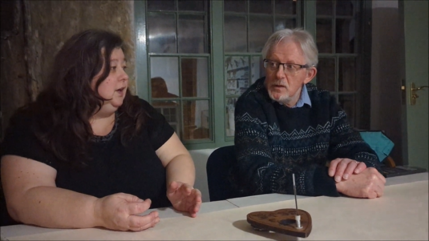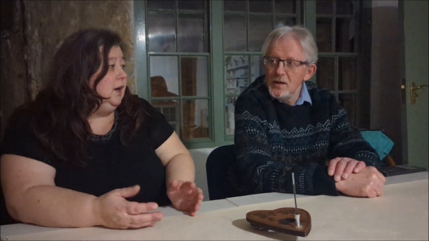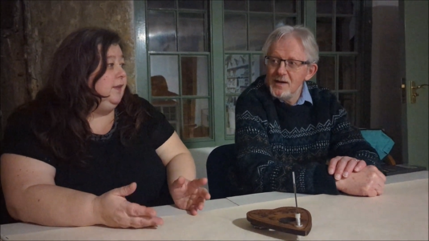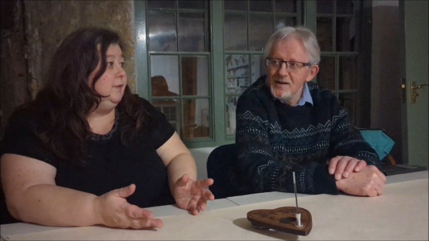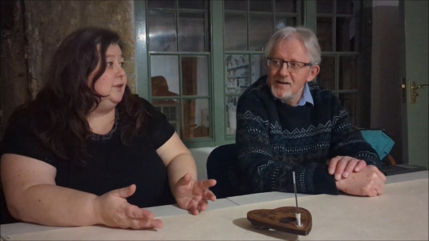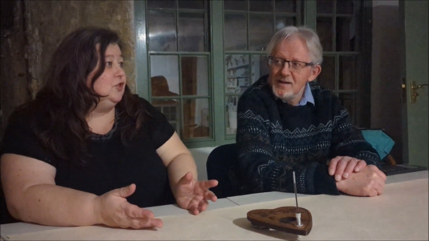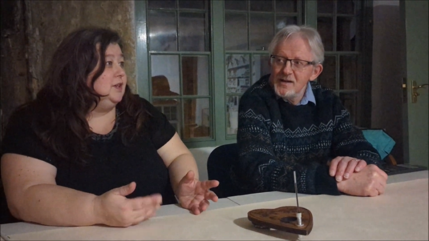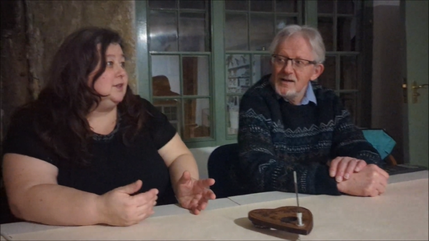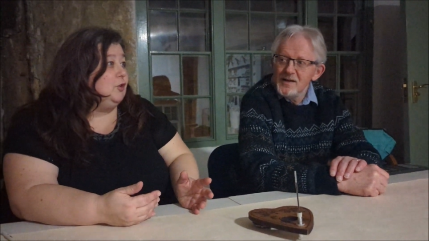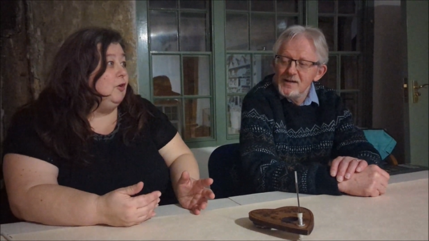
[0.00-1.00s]
Speaker 1: And then when
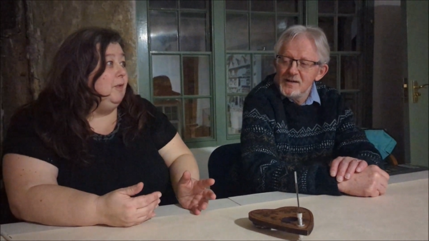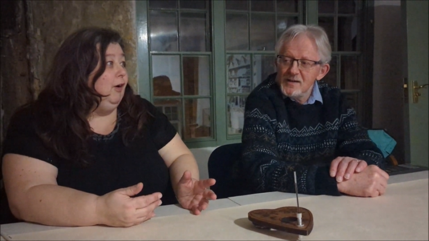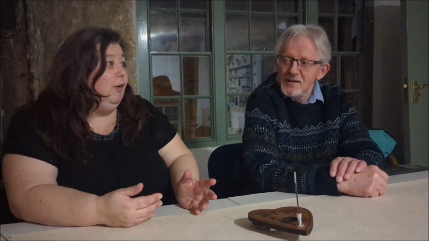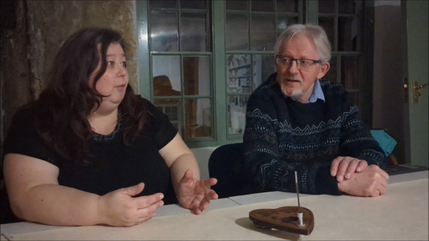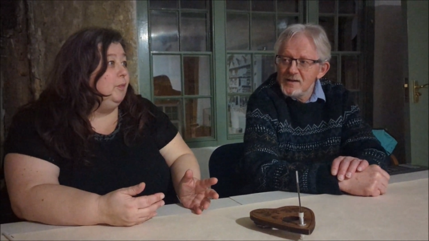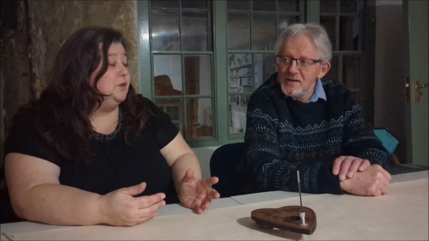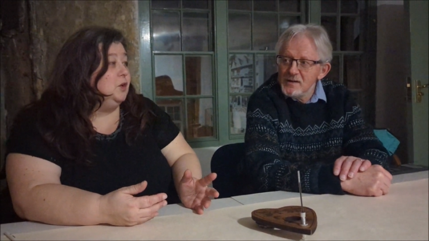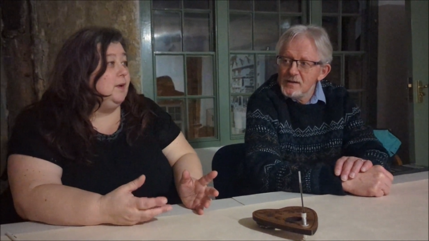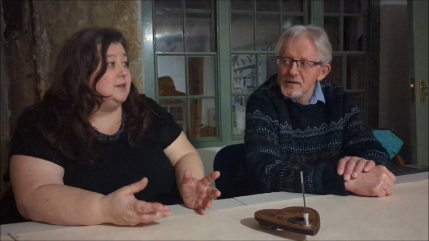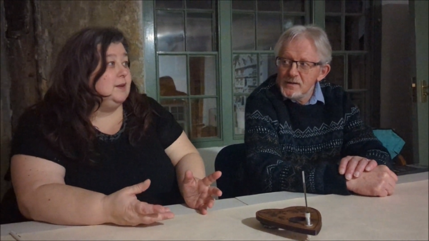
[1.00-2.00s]
Tris come up to
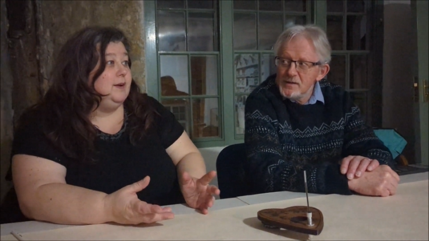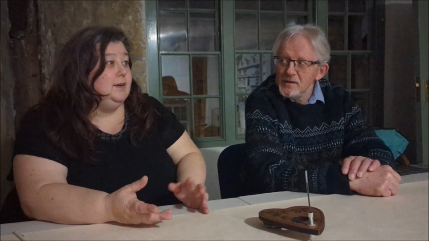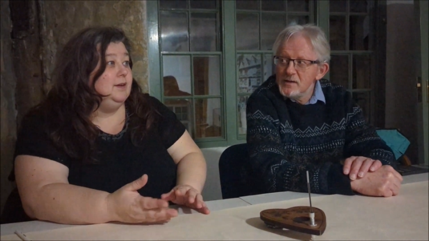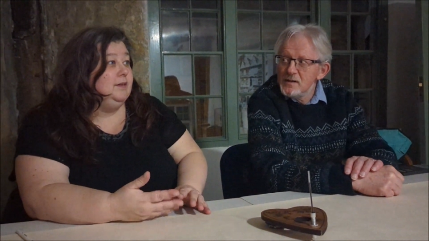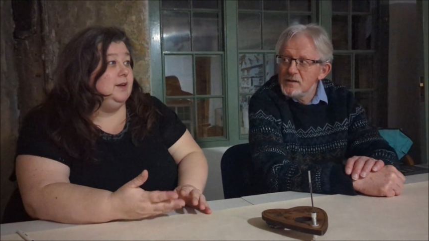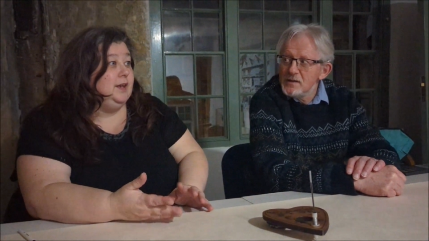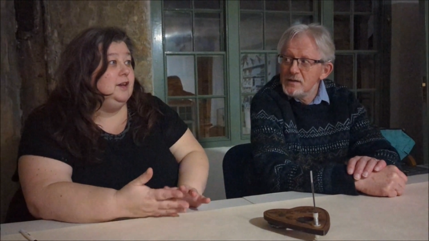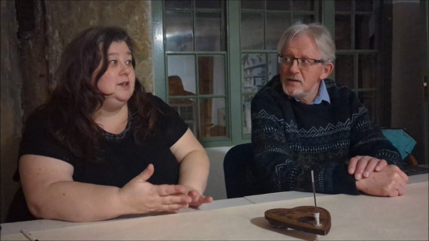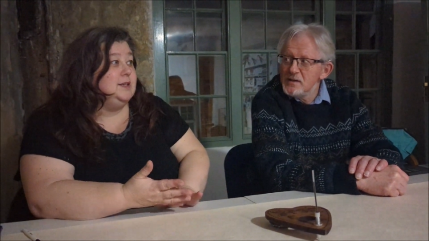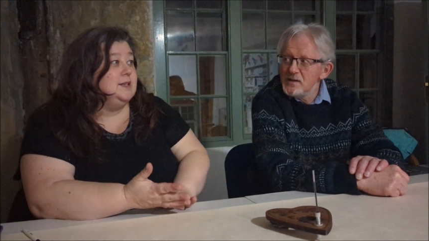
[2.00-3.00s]
us, I went and he
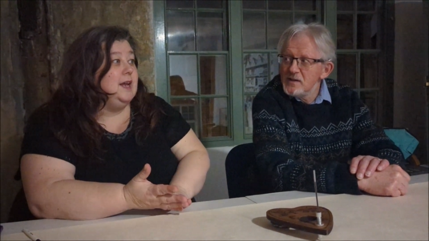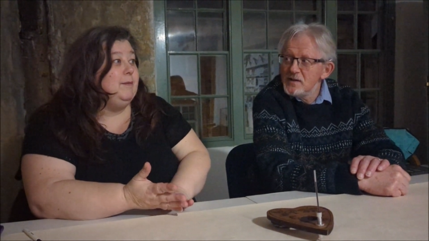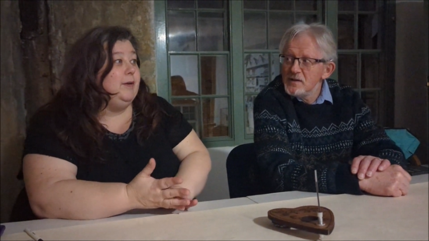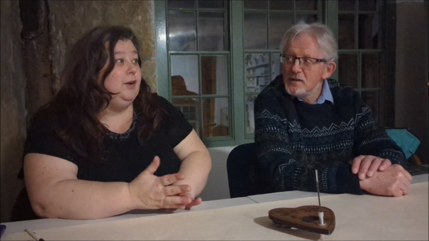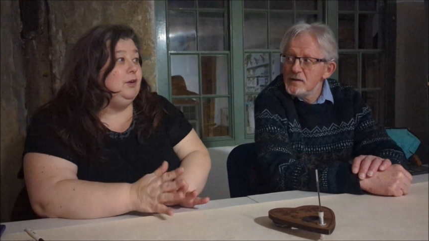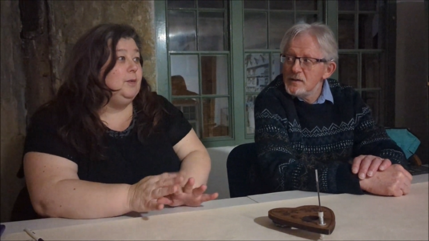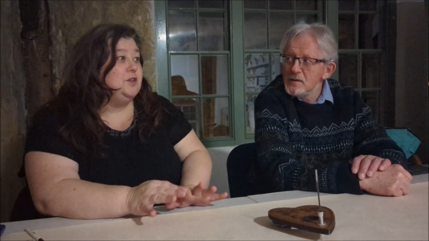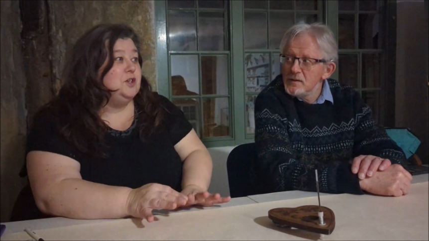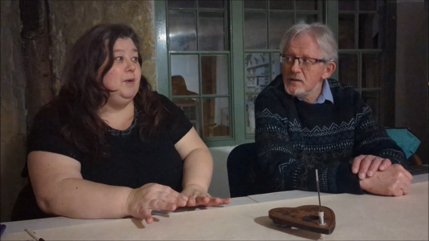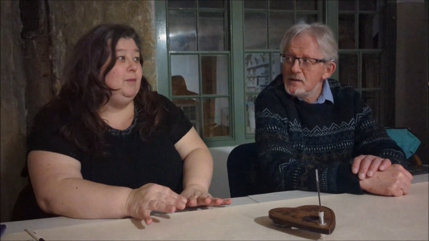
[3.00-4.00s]
heard his name. He went, oh, what do
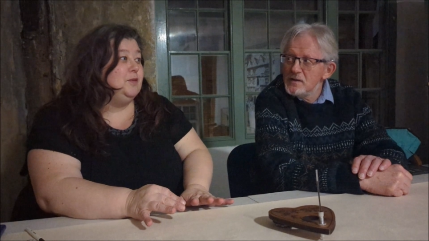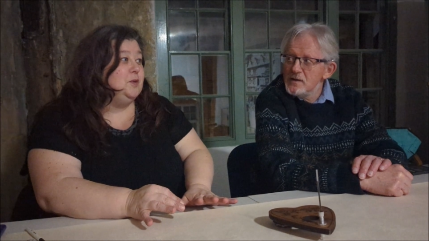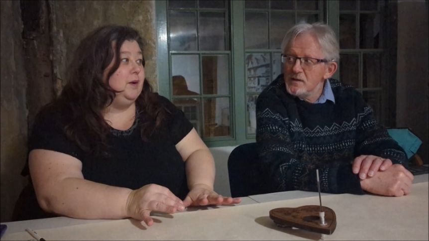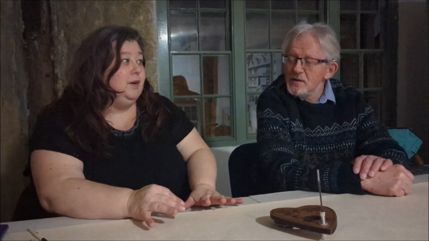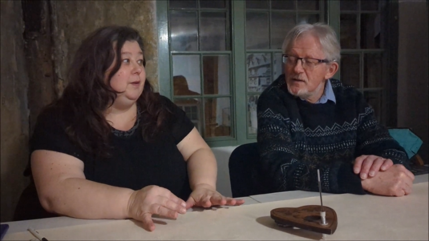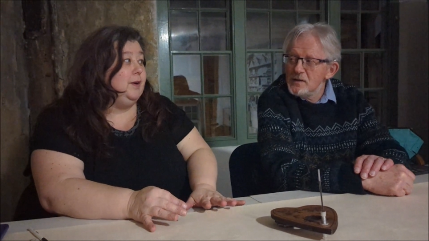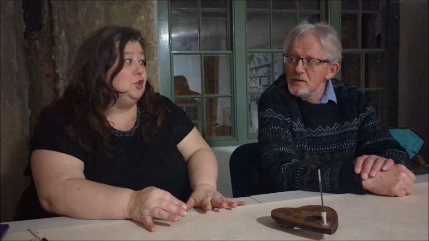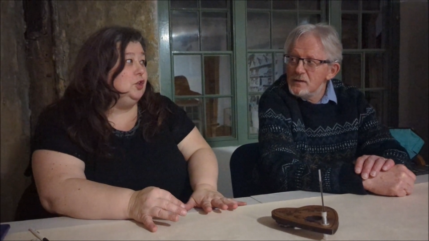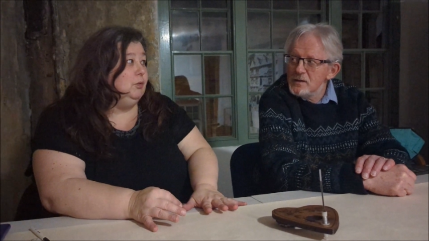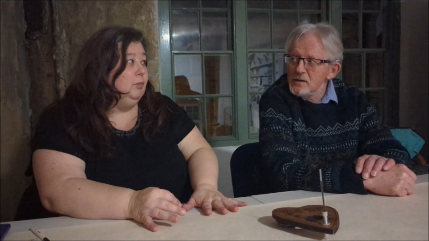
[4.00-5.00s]
you want? What do you want? And he went,
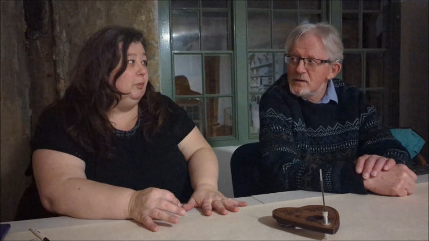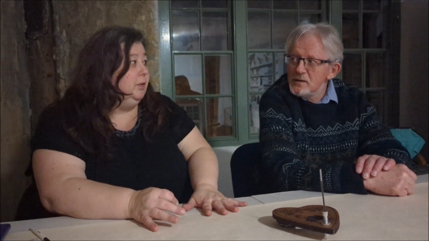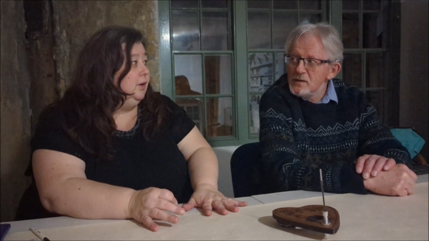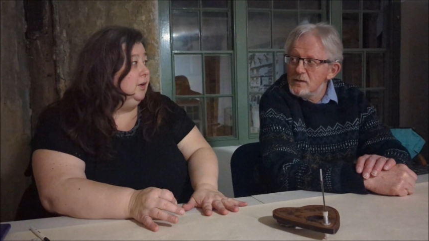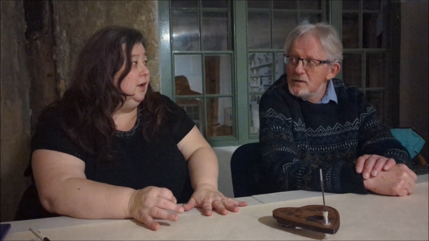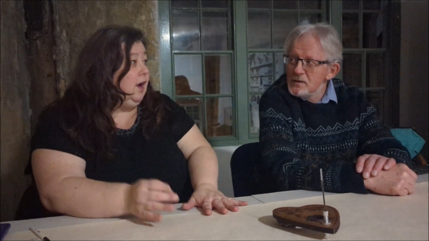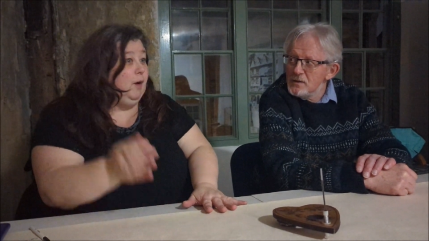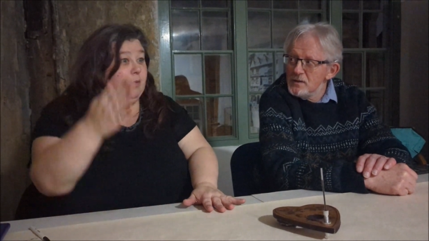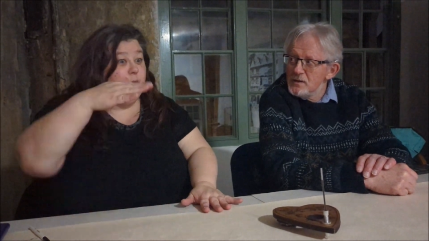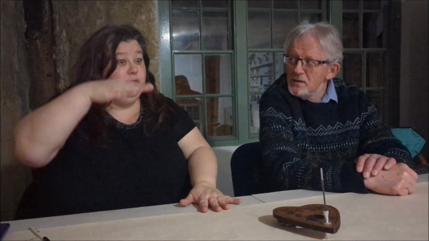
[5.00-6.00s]
jump. And
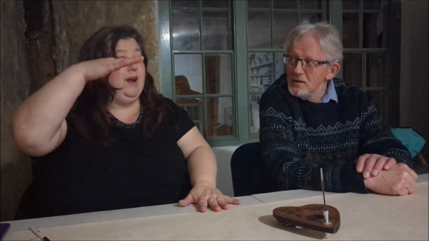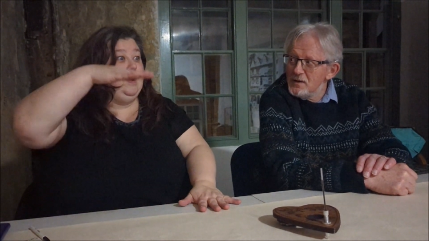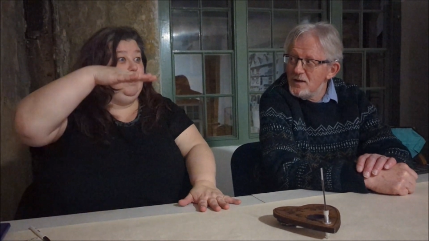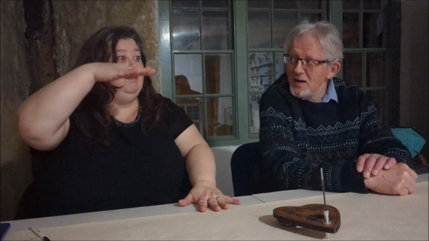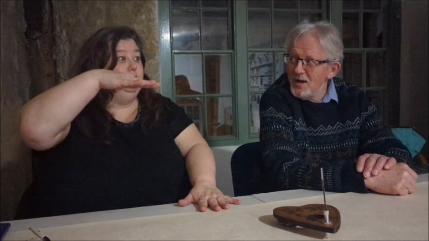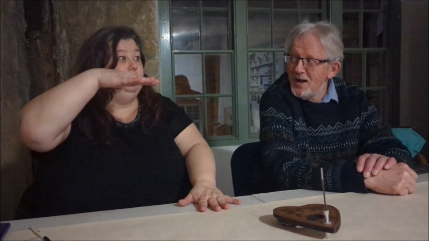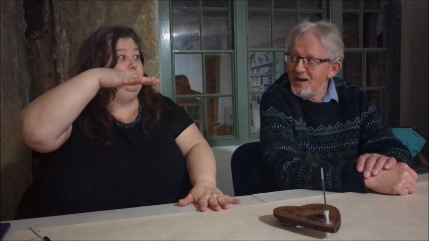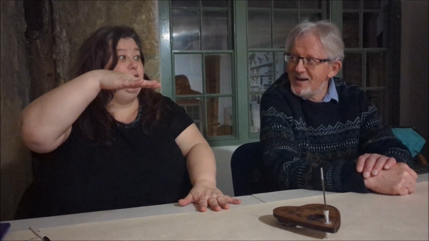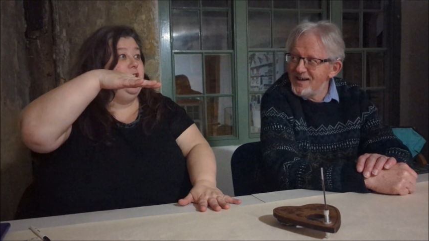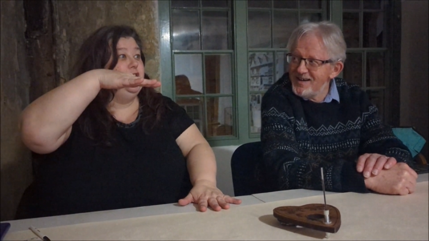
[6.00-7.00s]
we're right on the
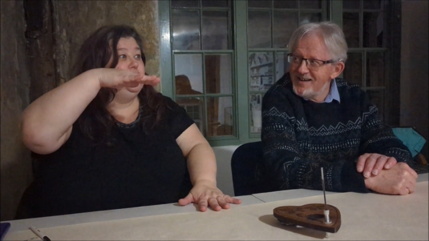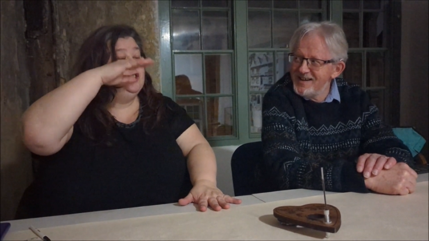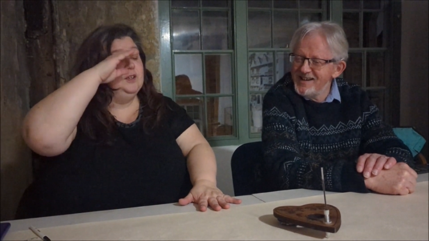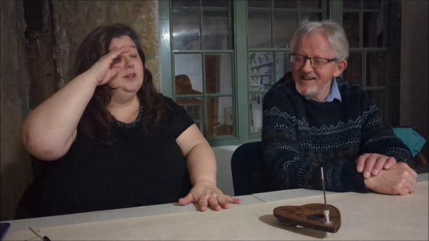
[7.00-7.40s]
bridge.